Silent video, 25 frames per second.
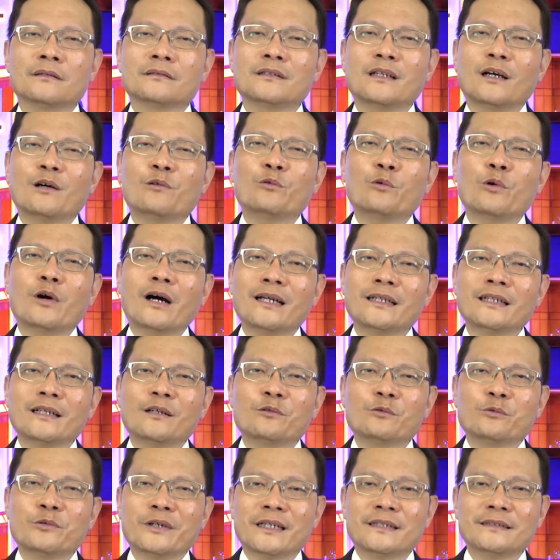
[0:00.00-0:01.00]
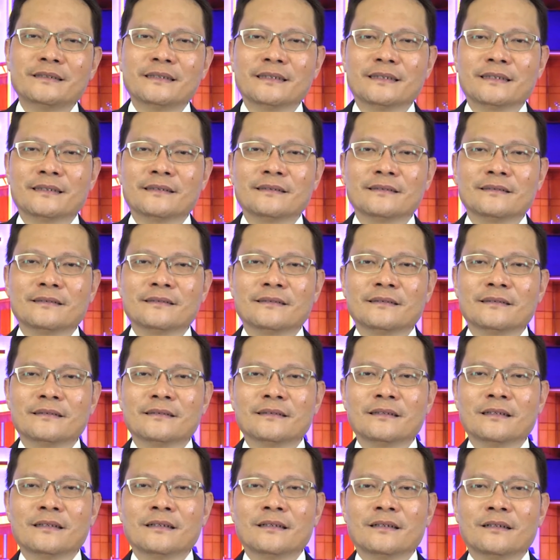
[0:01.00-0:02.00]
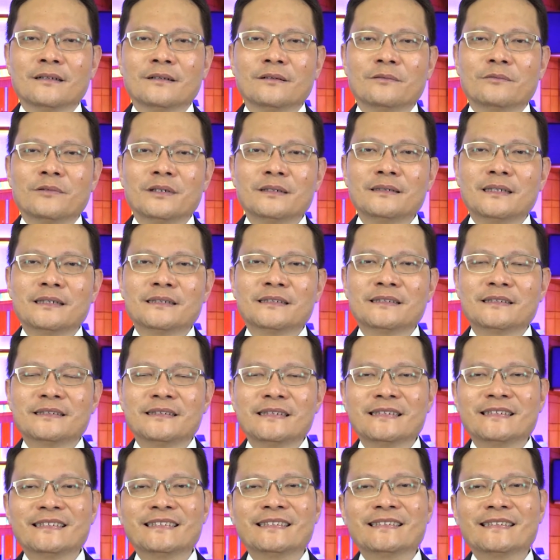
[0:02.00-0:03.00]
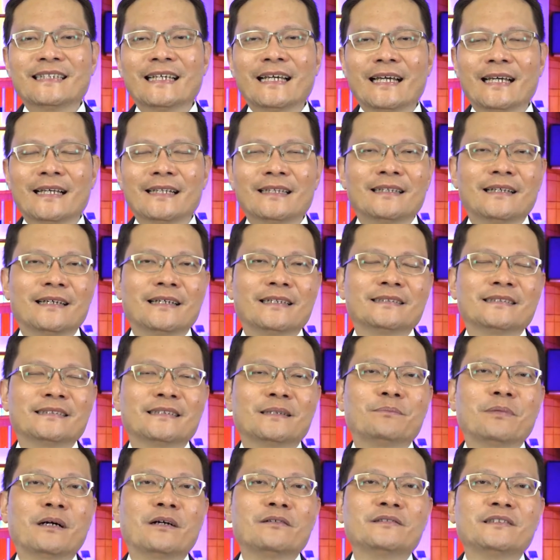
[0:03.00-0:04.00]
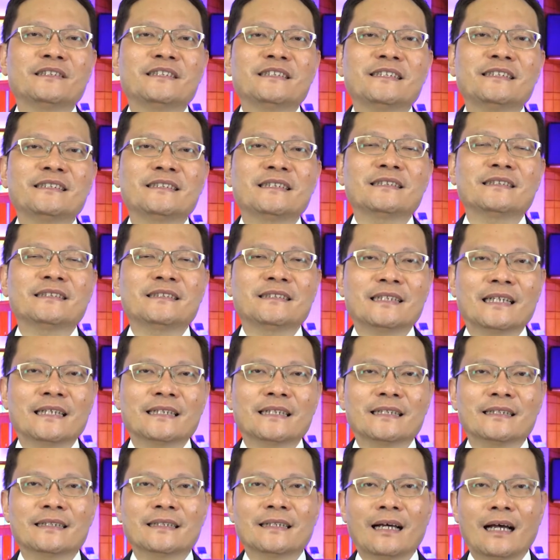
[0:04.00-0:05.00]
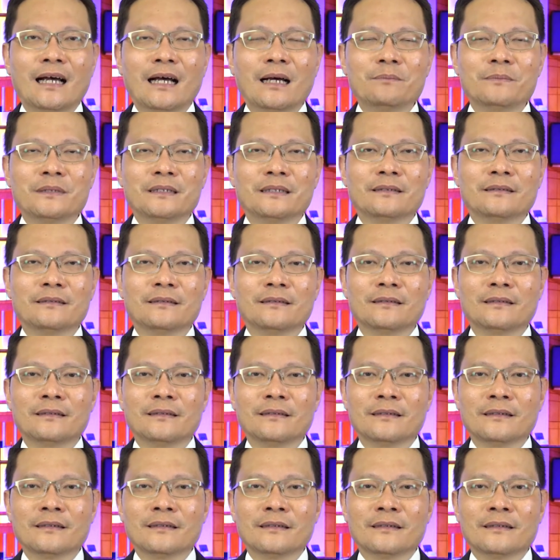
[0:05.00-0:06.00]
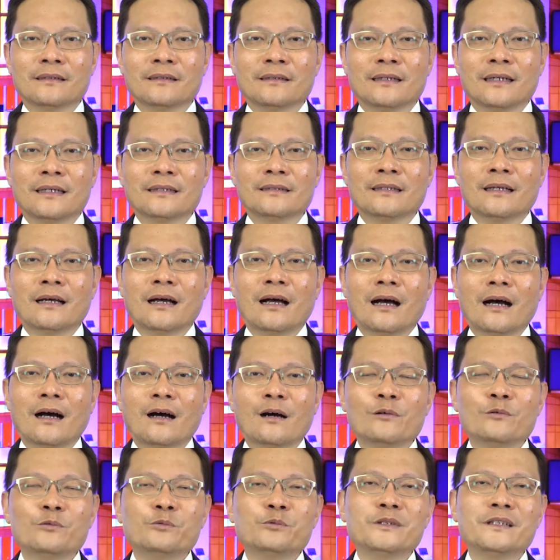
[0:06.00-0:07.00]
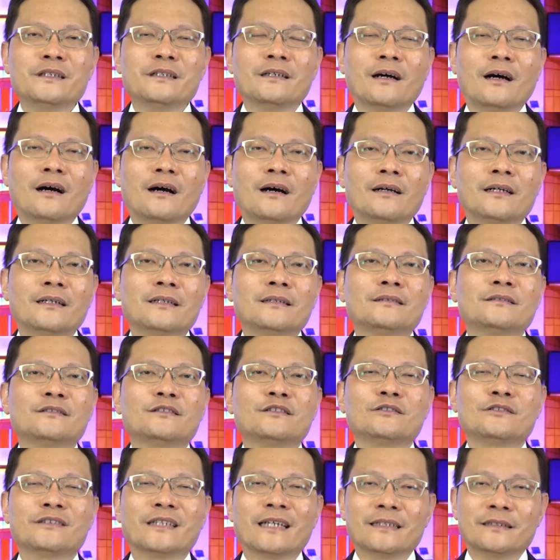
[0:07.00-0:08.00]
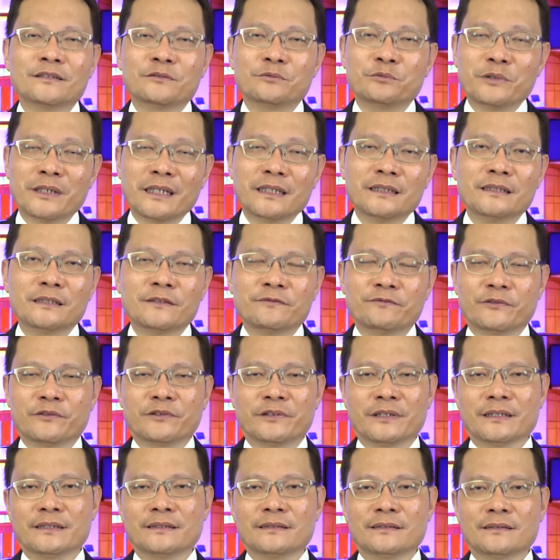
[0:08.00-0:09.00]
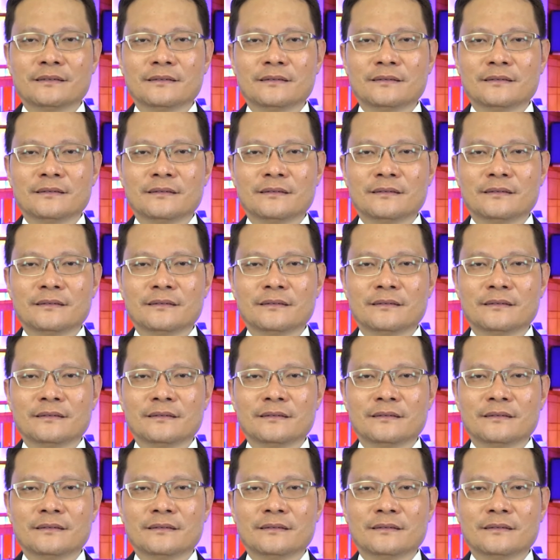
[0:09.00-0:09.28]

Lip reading: Now, why a wedding? What does this tell us about Jesus' second coming and how we are to get ready for it?